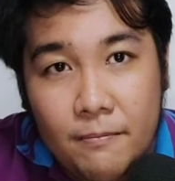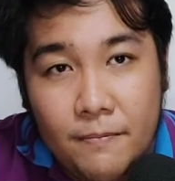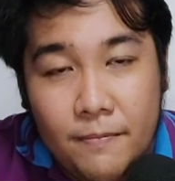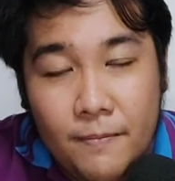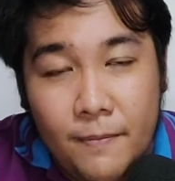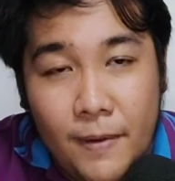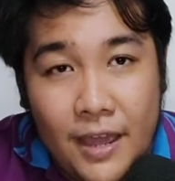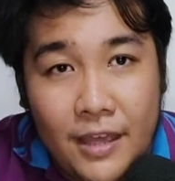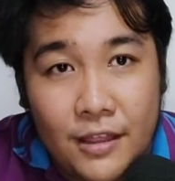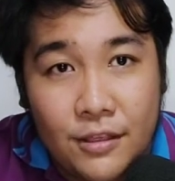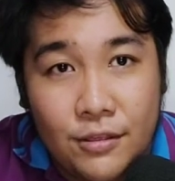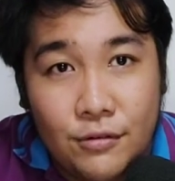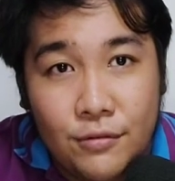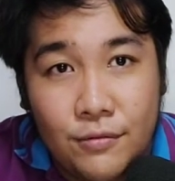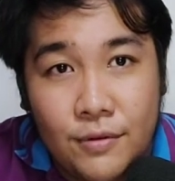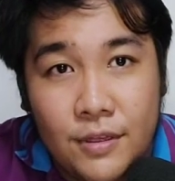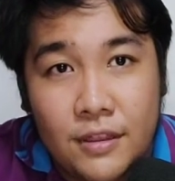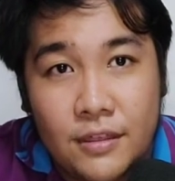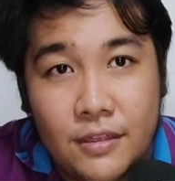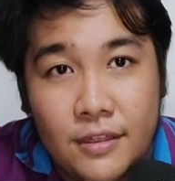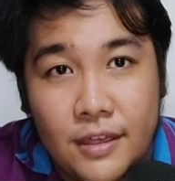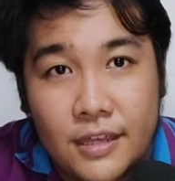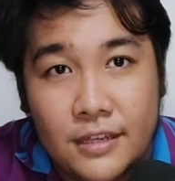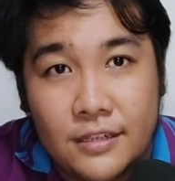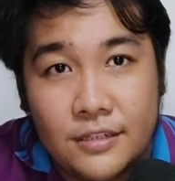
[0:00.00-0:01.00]
By
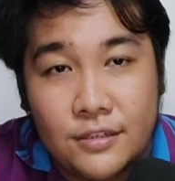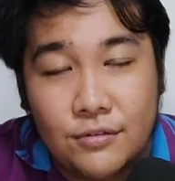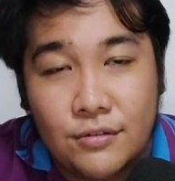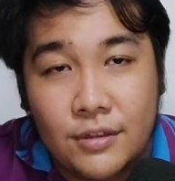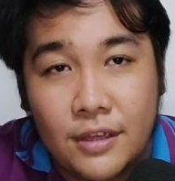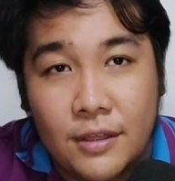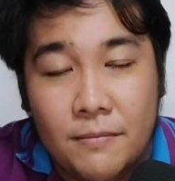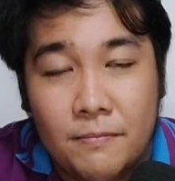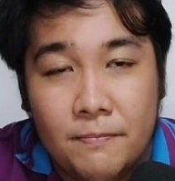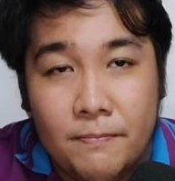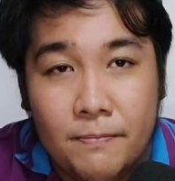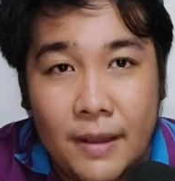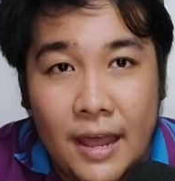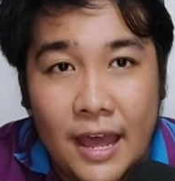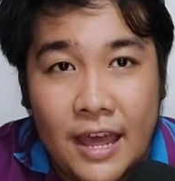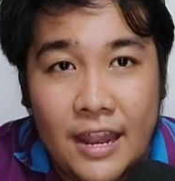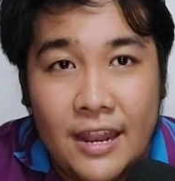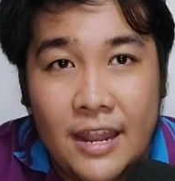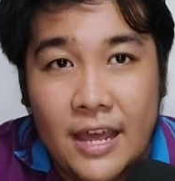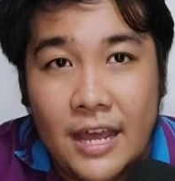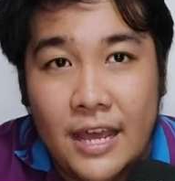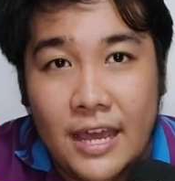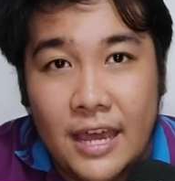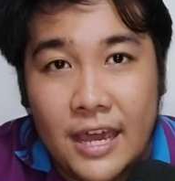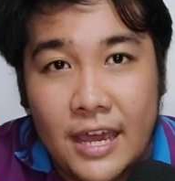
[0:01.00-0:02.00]
doing this, you can plan
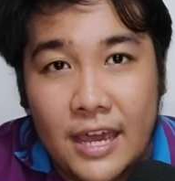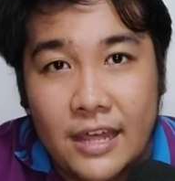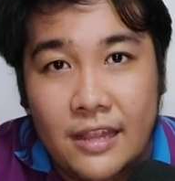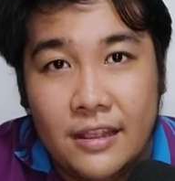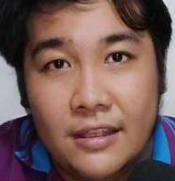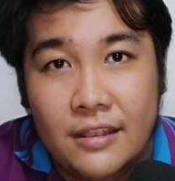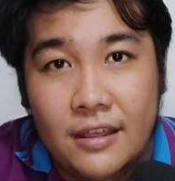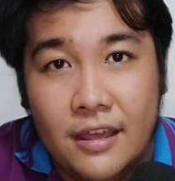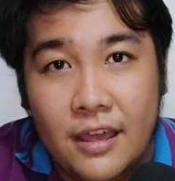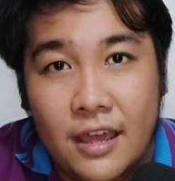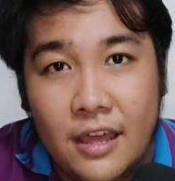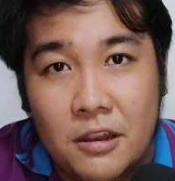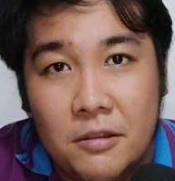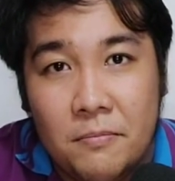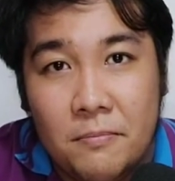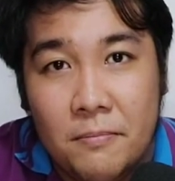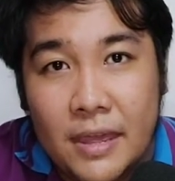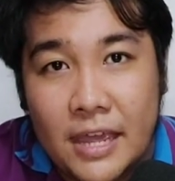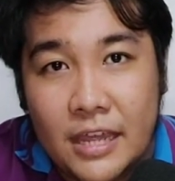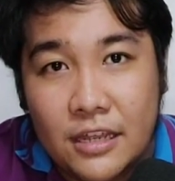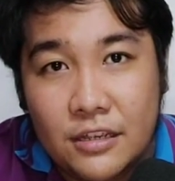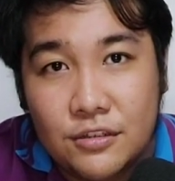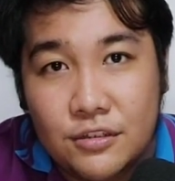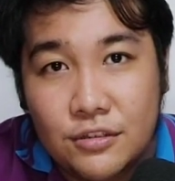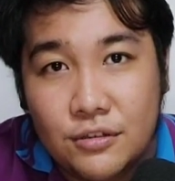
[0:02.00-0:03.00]
ahead and
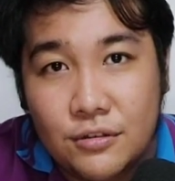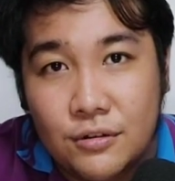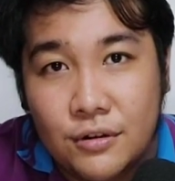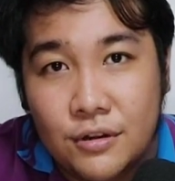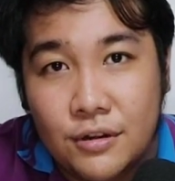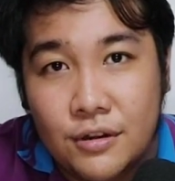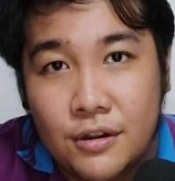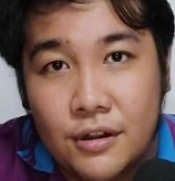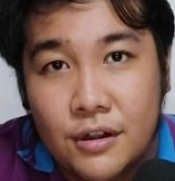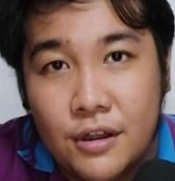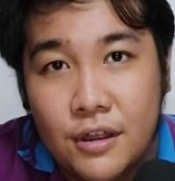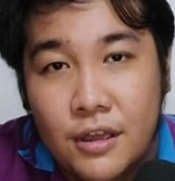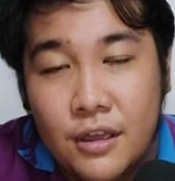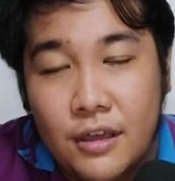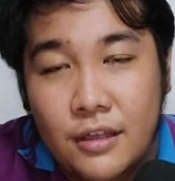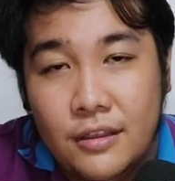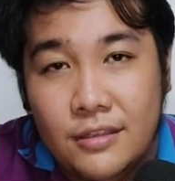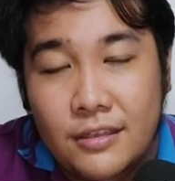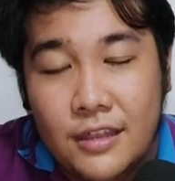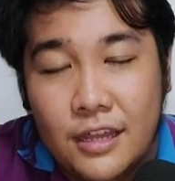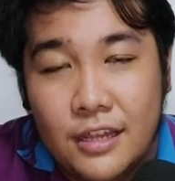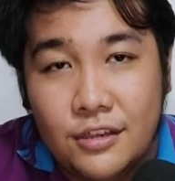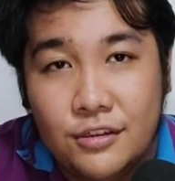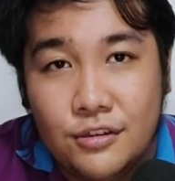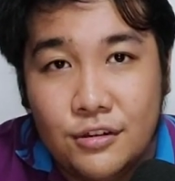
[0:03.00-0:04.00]
make sure
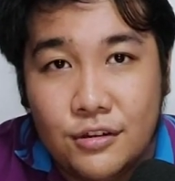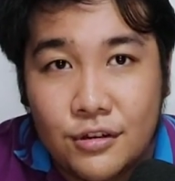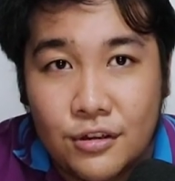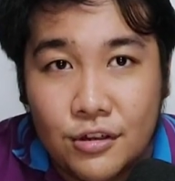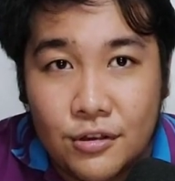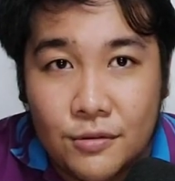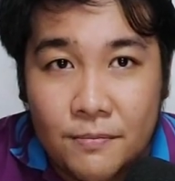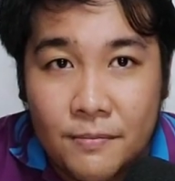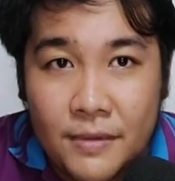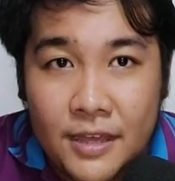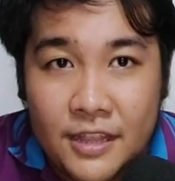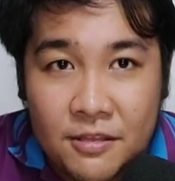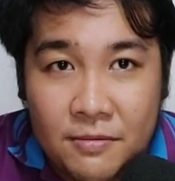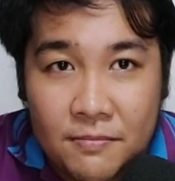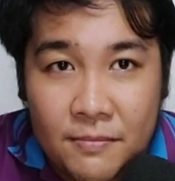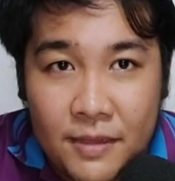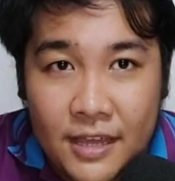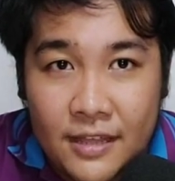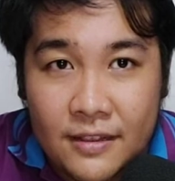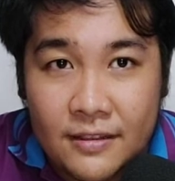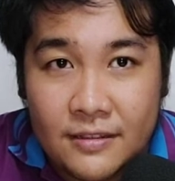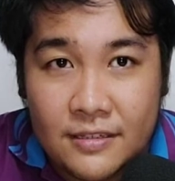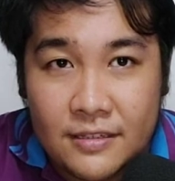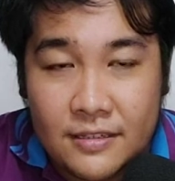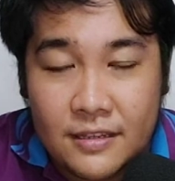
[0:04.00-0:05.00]
that your
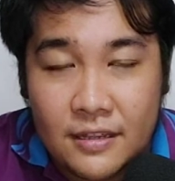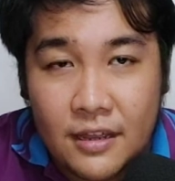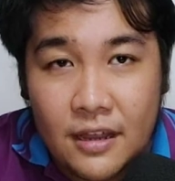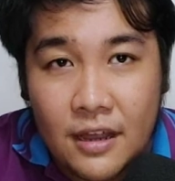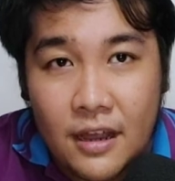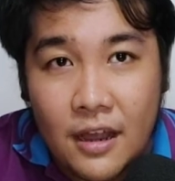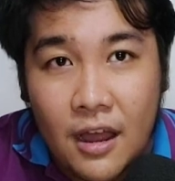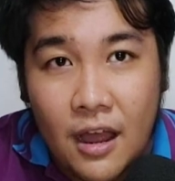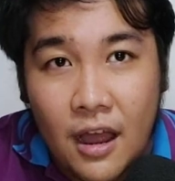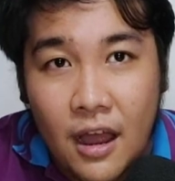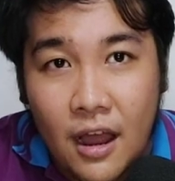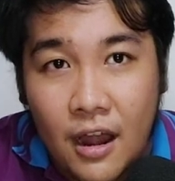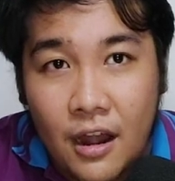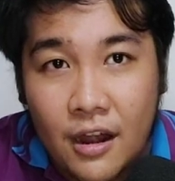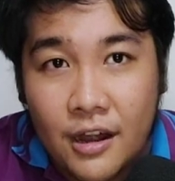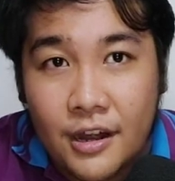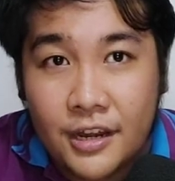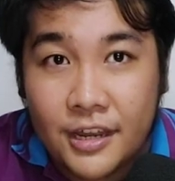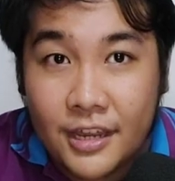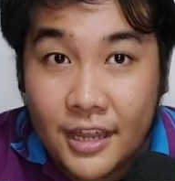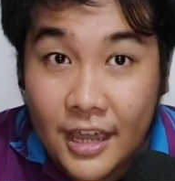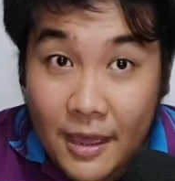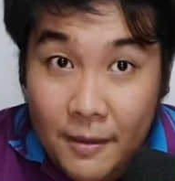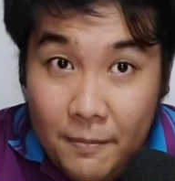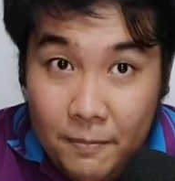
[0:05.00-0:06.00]
commitments are
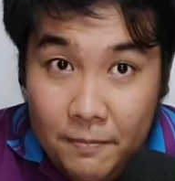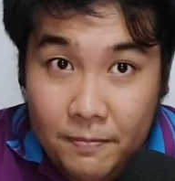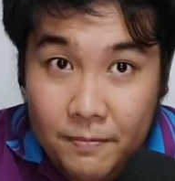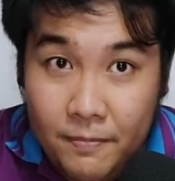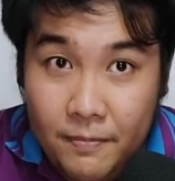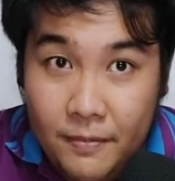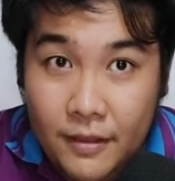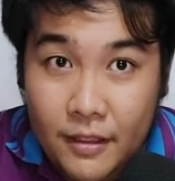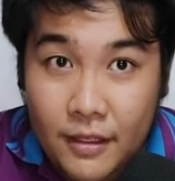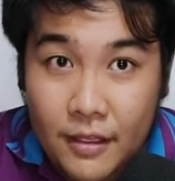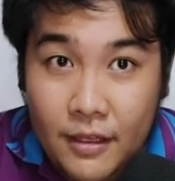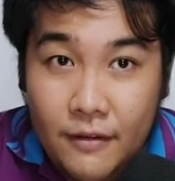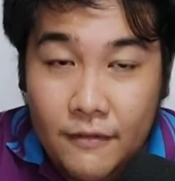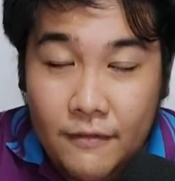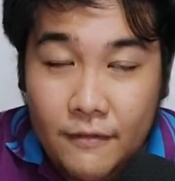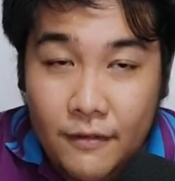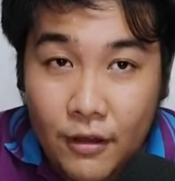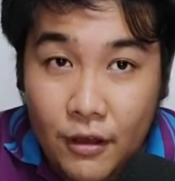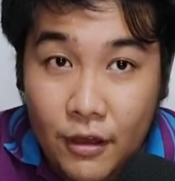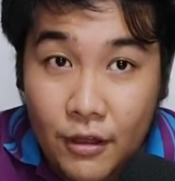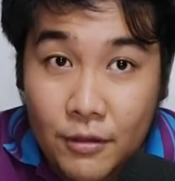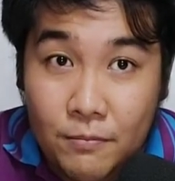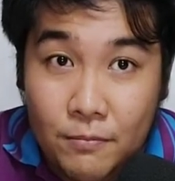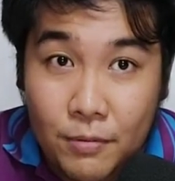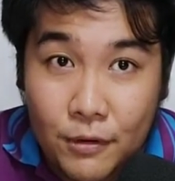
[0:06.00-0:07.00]
kept
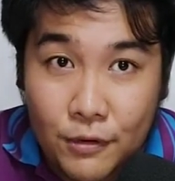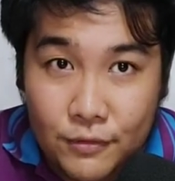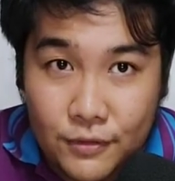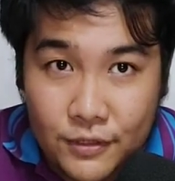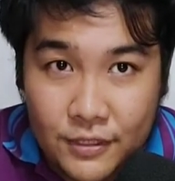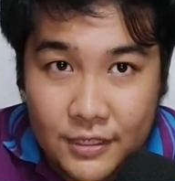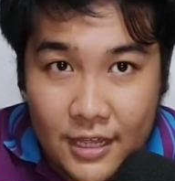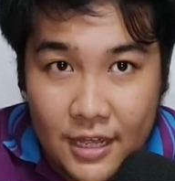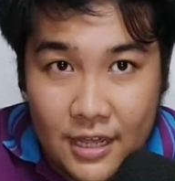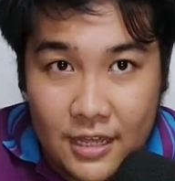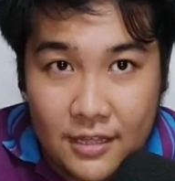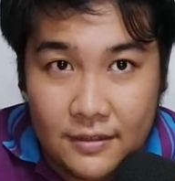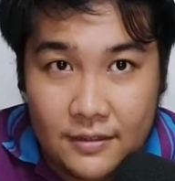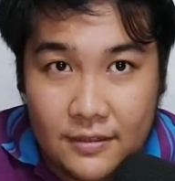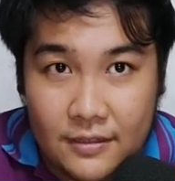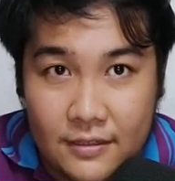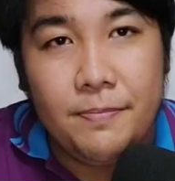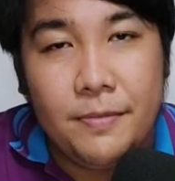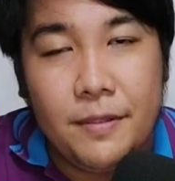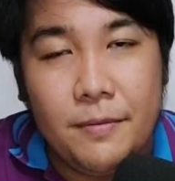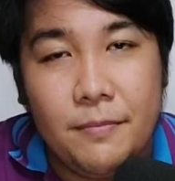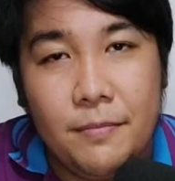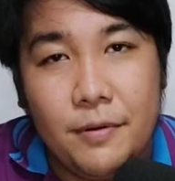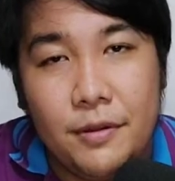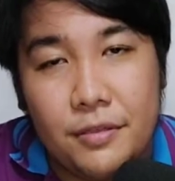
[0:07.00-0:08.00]
on both sides.
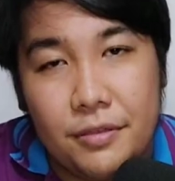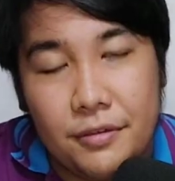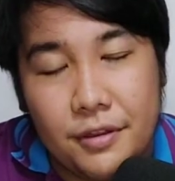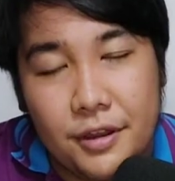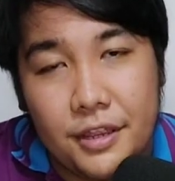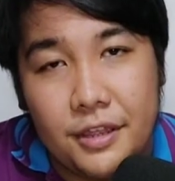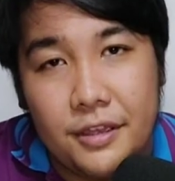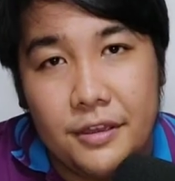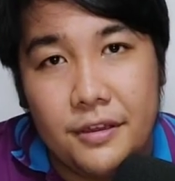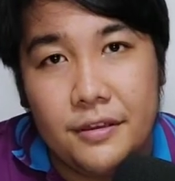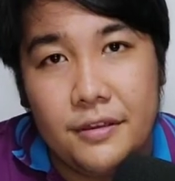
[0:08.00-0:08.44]
Number three,